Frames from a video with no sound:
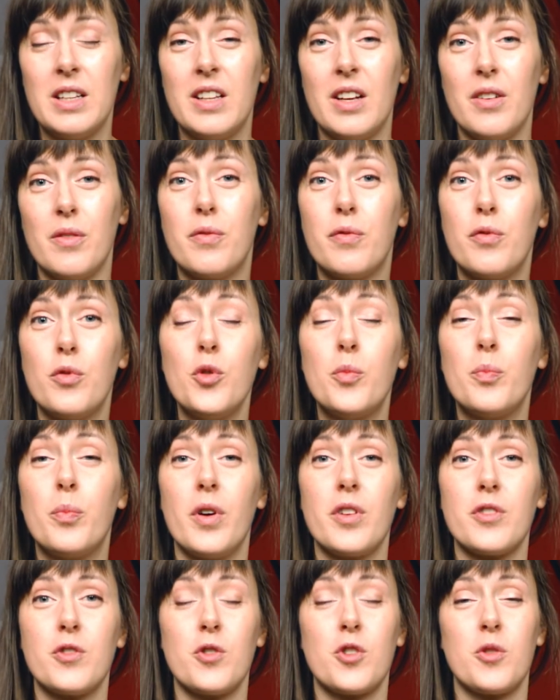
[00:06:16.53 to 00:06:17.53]
then food
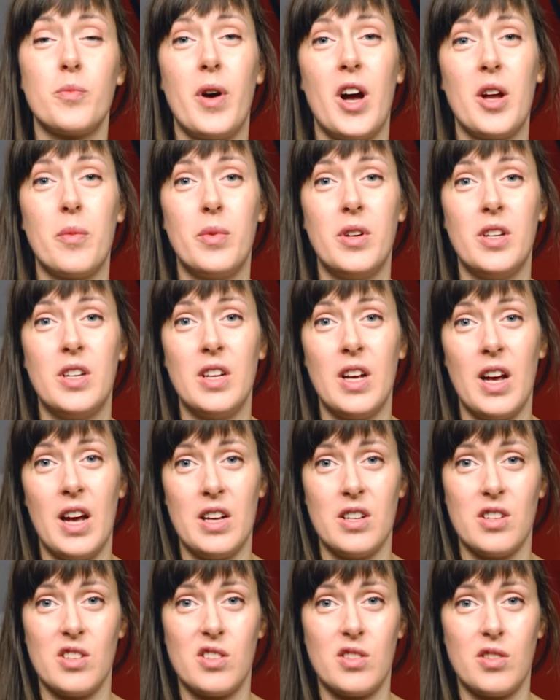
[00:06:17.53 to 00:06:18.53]
puzzles might be the
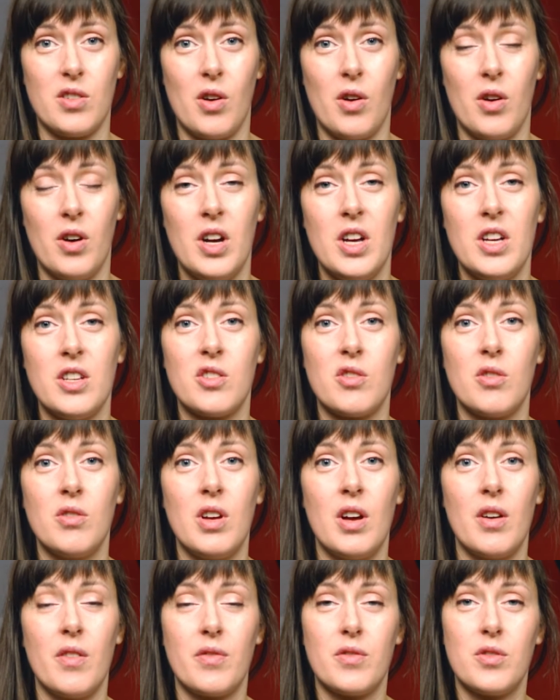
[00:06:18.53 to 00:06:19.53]
answer. So
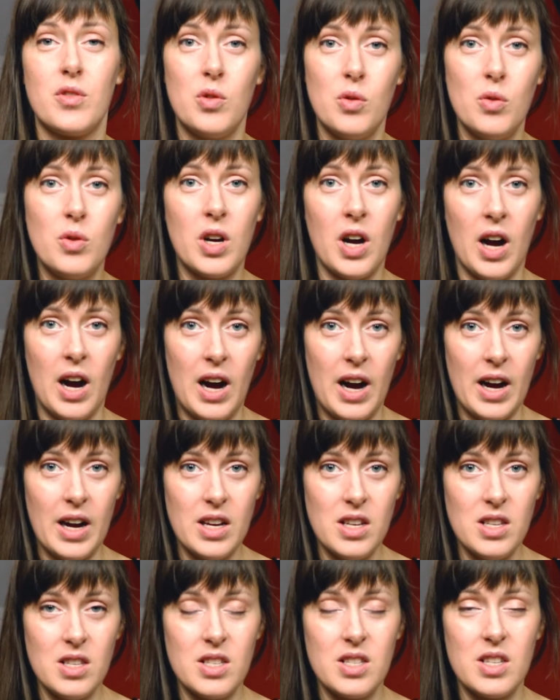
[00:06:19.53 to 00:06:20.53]
you have two
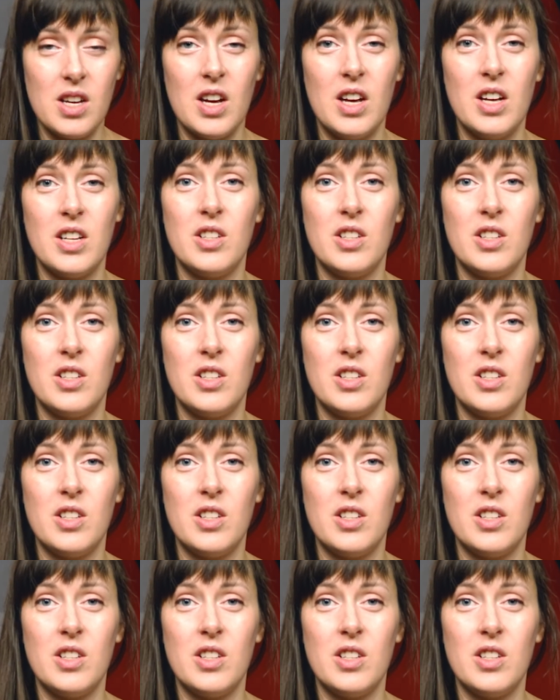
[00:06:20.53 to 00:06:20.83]
kinds.